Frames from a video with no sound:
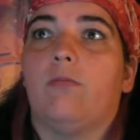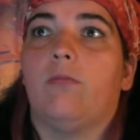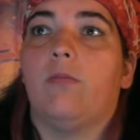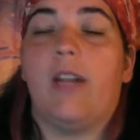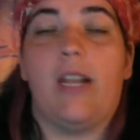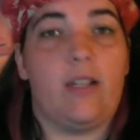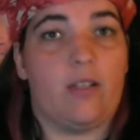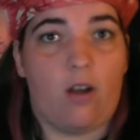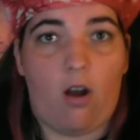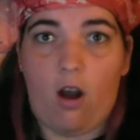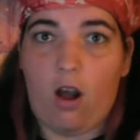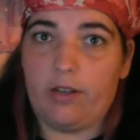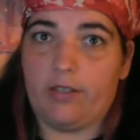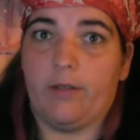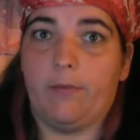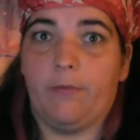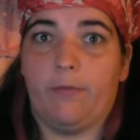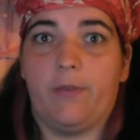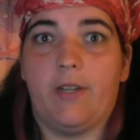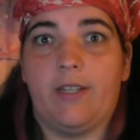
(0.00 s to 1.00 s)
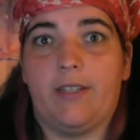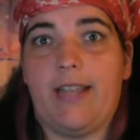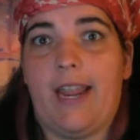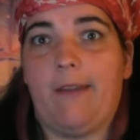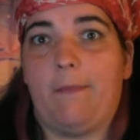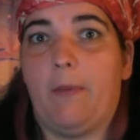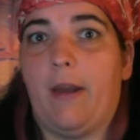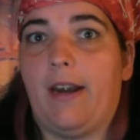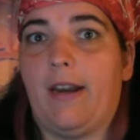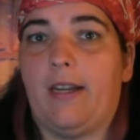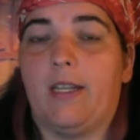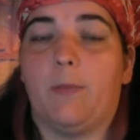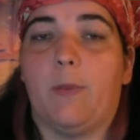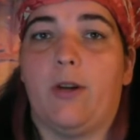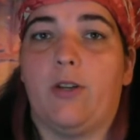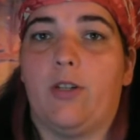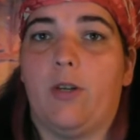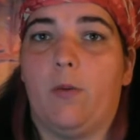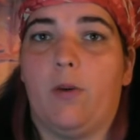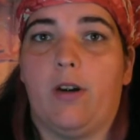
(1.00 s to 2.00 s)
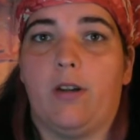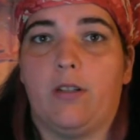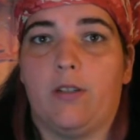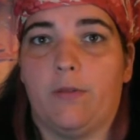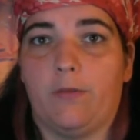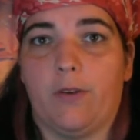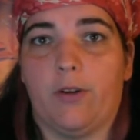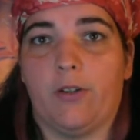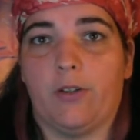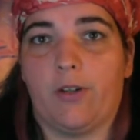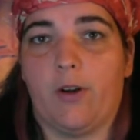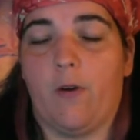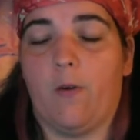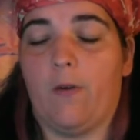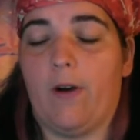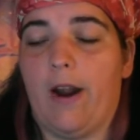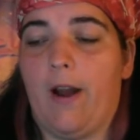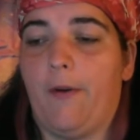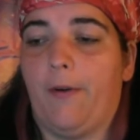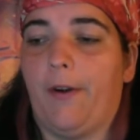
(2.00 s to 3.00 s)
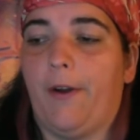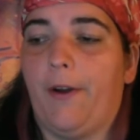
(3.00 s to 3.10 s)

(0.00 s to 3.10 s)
it's awesome to save money, especially when it's the first go around.